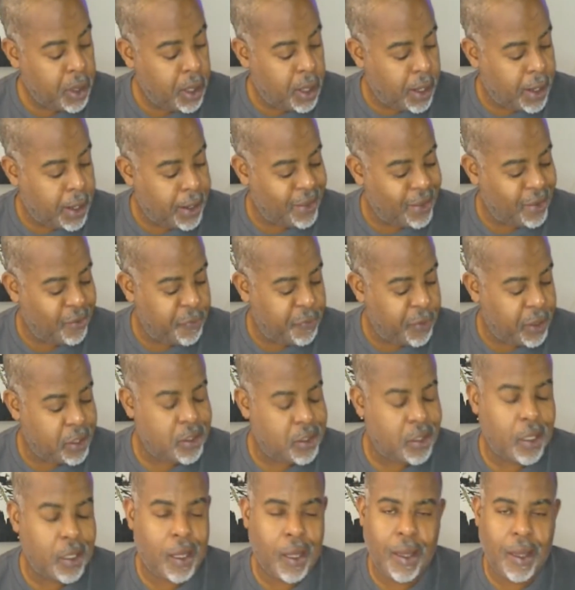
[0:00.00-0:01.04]
They
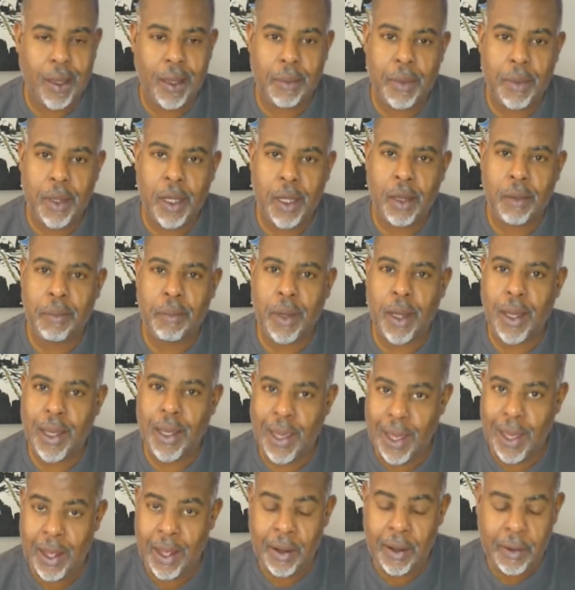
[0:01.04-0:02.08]
finished the game up
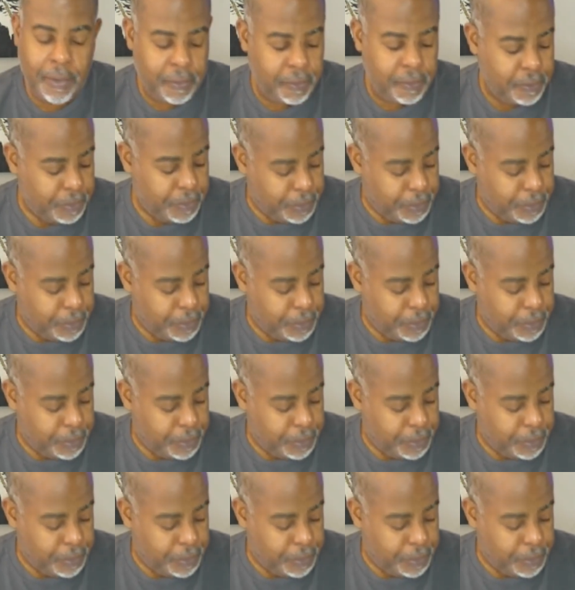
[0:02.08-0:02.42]
by eight,